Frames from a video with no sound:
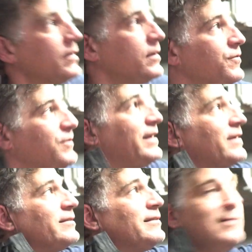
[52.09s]
If you
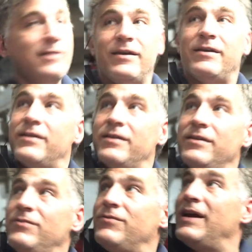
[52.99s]
take a look,
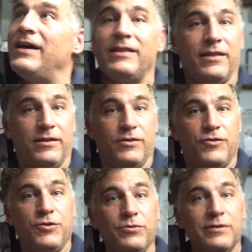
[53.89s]
you've got the
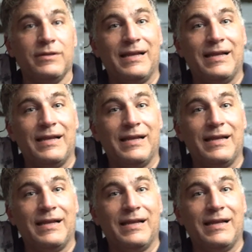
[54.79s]
two